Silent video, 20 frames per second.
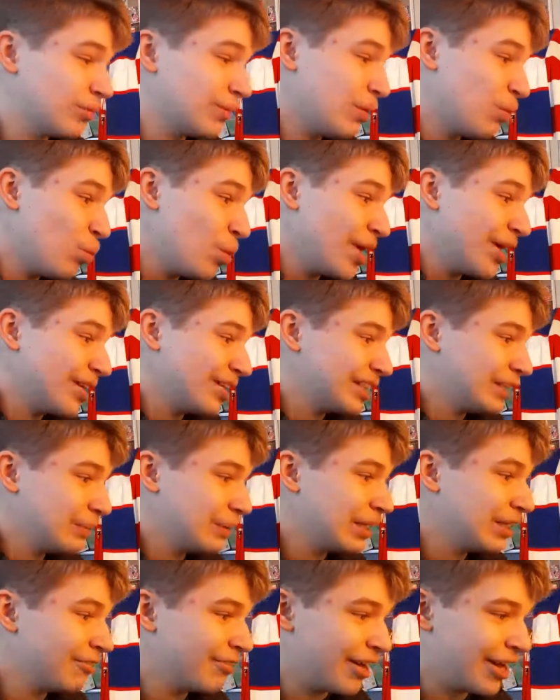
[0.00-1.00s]
I mean, Wigan's a
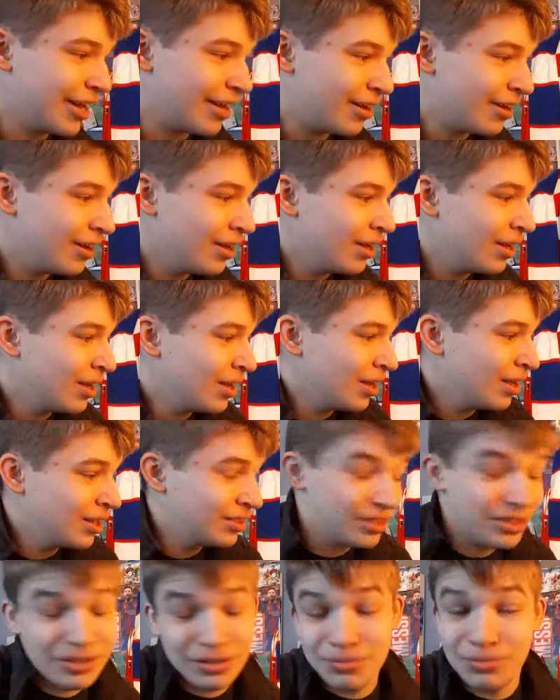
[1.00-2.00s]
bit of
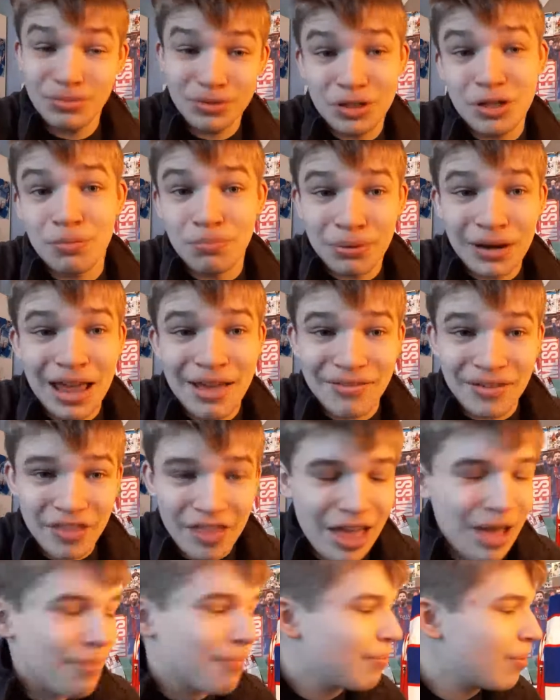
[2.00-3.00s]
it's a good player for
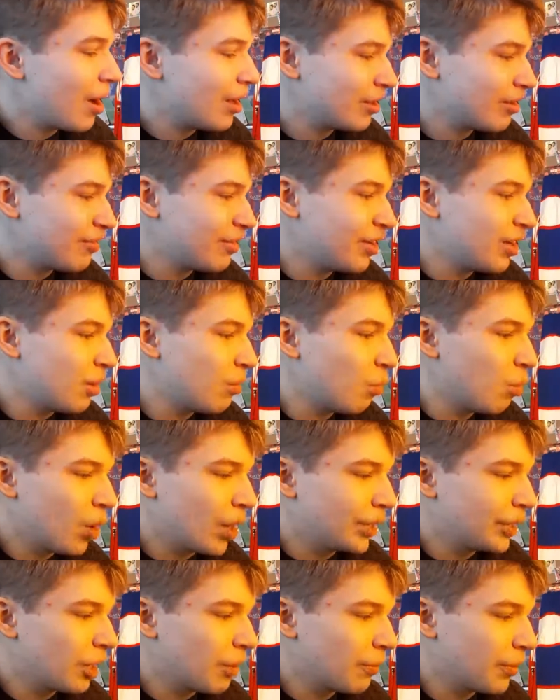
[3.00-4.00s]
them, but I don't really know
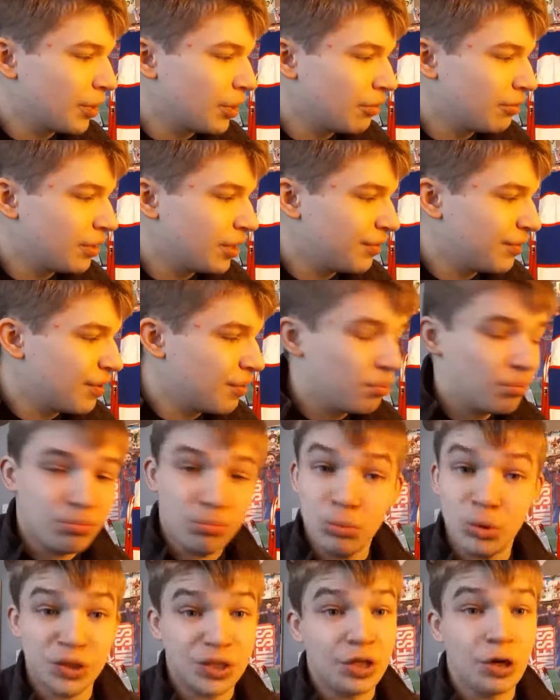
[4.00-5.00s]
why Derby got rid of him.
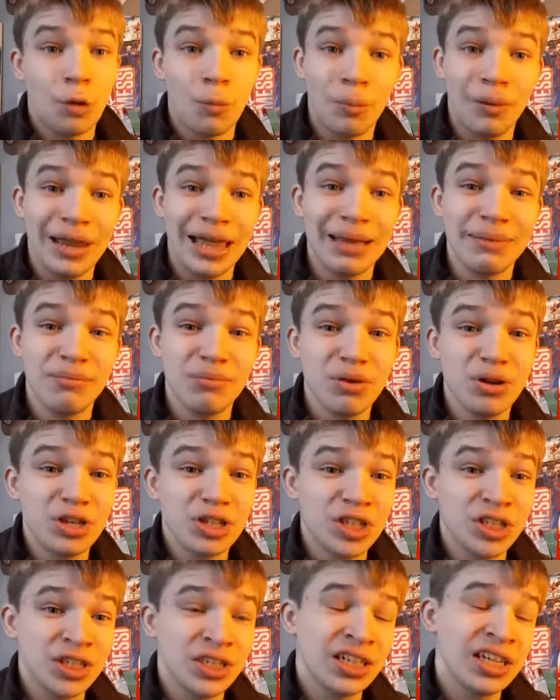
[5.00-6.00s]
Was he not playing
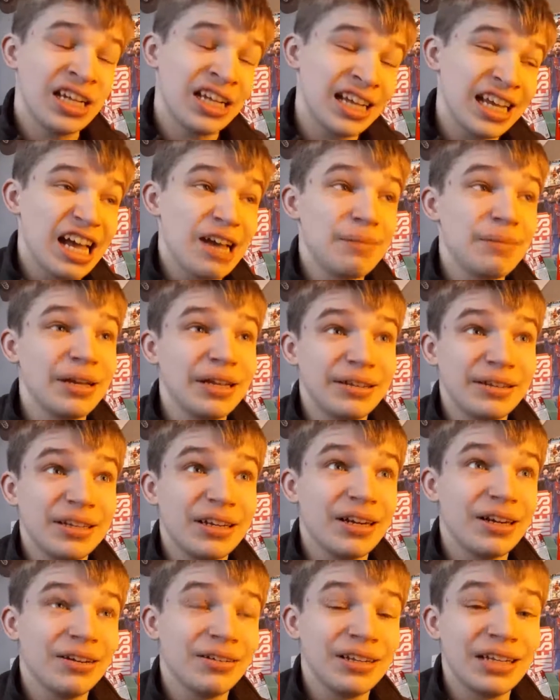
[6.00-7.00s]
much? I
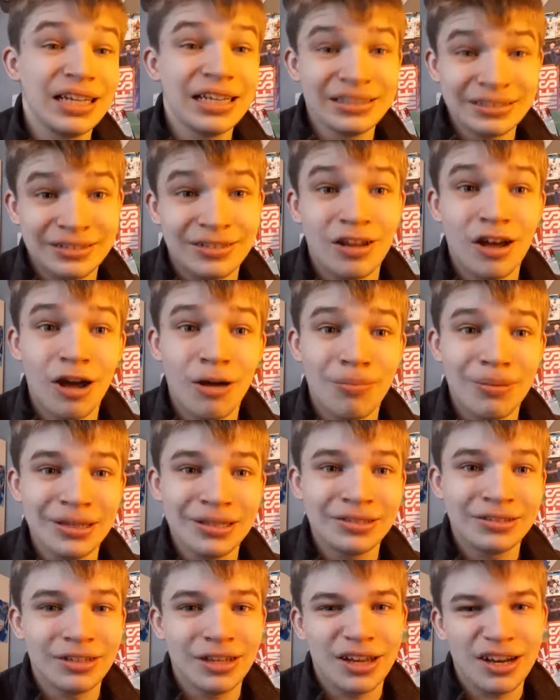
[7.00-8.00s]
mean, it is Derby,
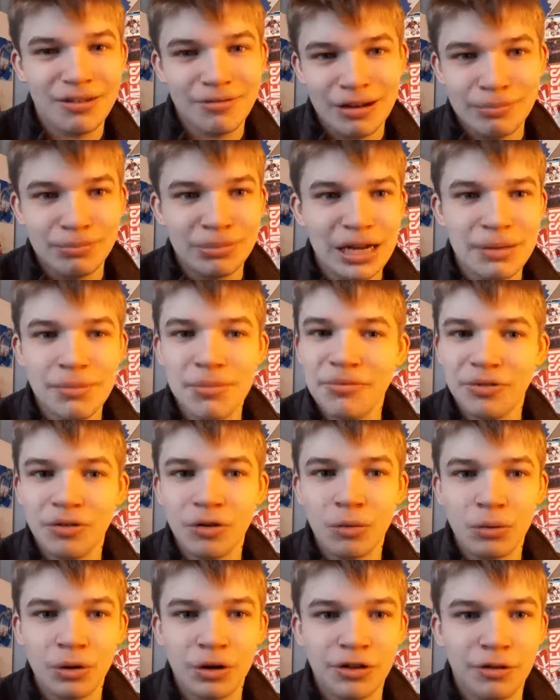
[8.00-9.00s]
so I don't really blame him for
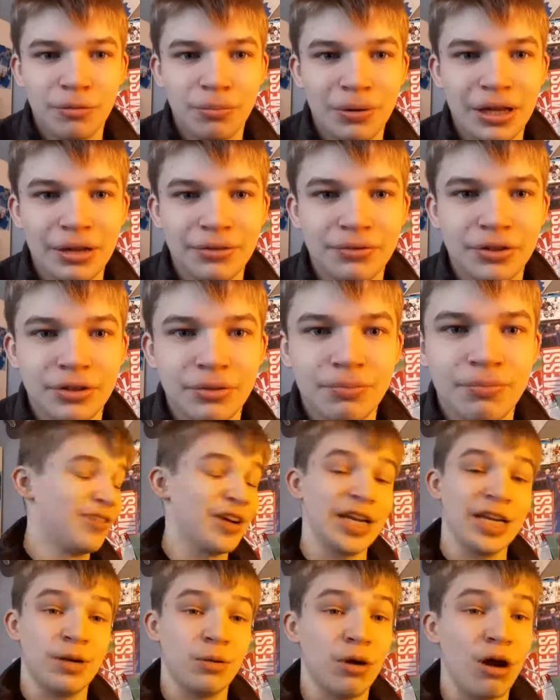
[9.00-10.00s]
not wanting to play for them.
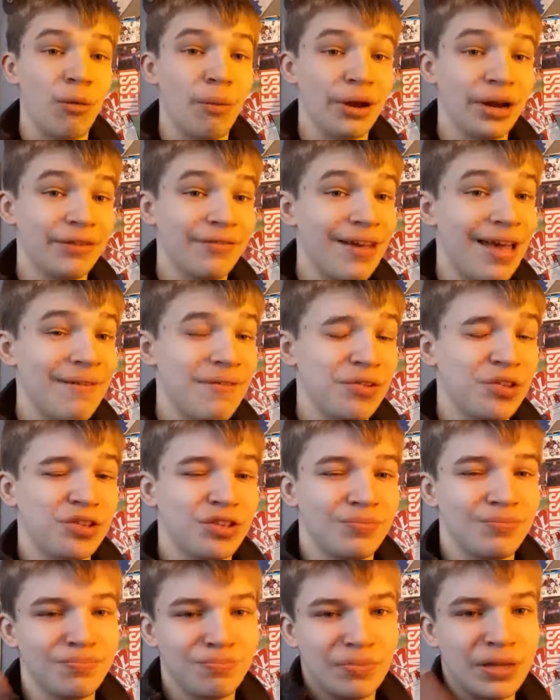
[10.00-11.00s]
Very quiet winner for
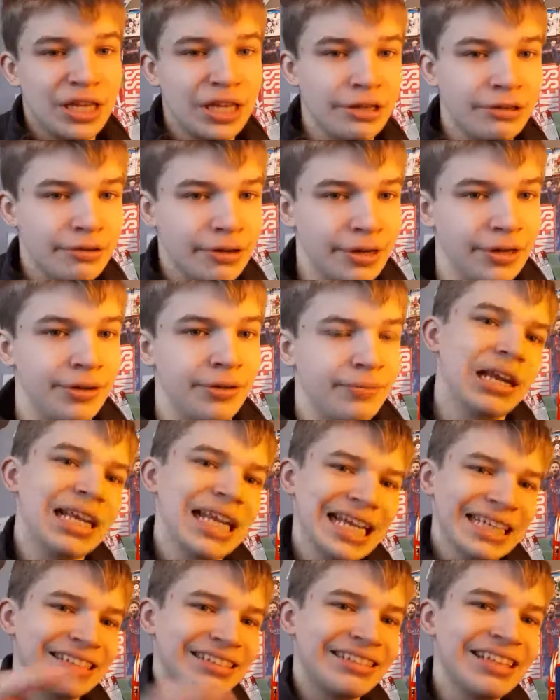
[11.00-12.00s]
Everton, E grade.
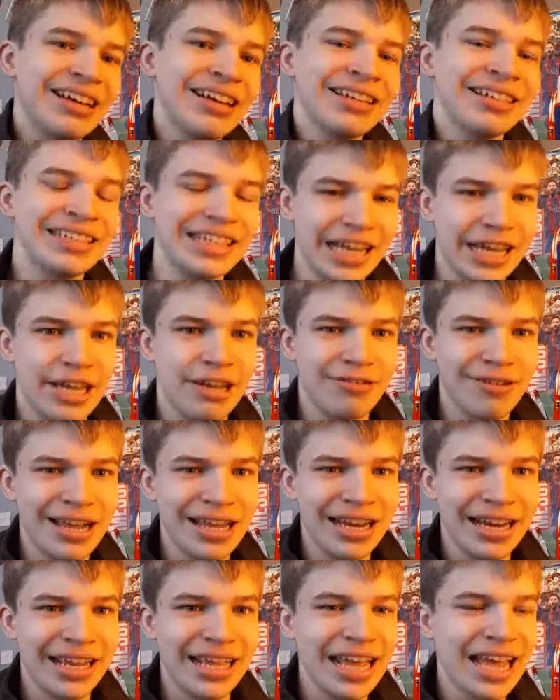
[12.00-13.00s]
Leicester, D
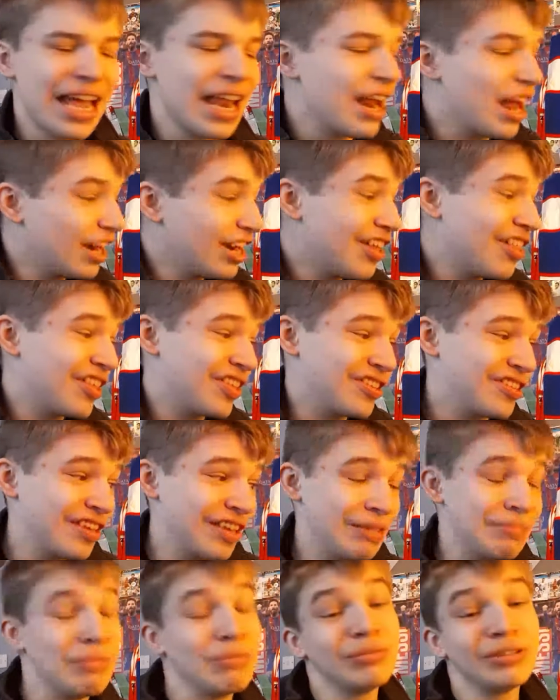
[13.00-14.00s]
grade again. Another
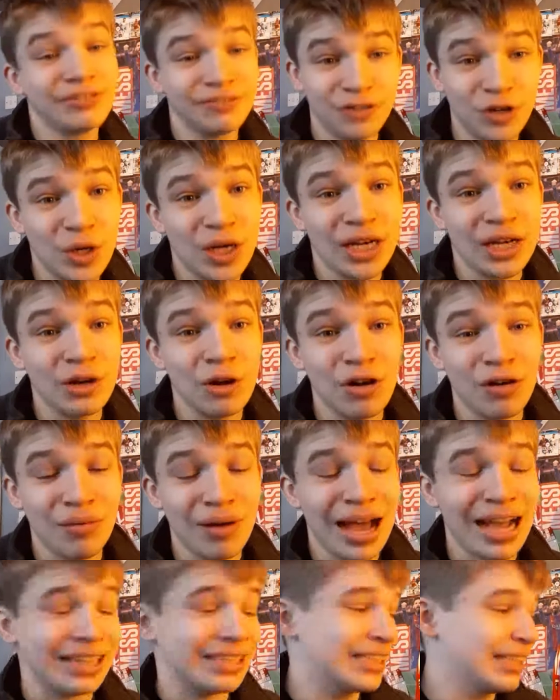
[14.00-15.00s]
team with very
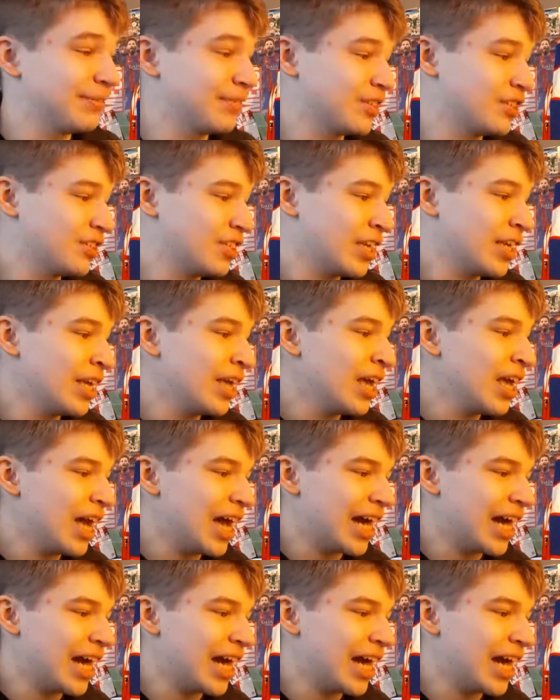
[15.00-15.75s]
little activity.